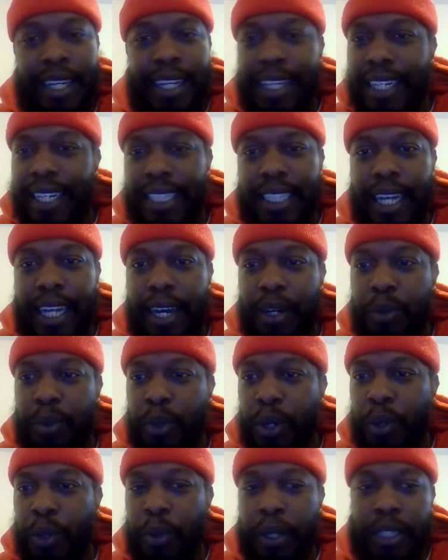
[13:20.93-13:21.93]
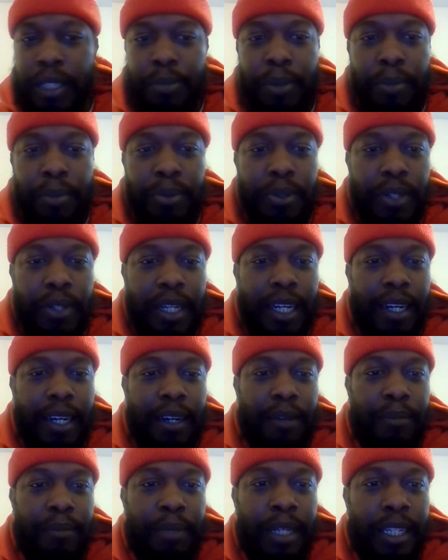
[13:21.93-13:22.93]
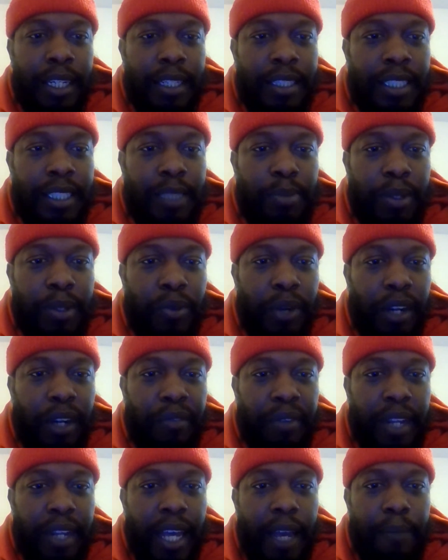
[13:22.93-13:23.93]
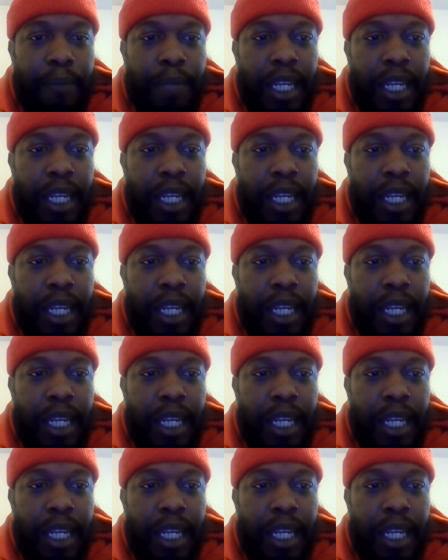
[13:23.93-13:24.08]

That's not how the world works, people. But just be ready for that.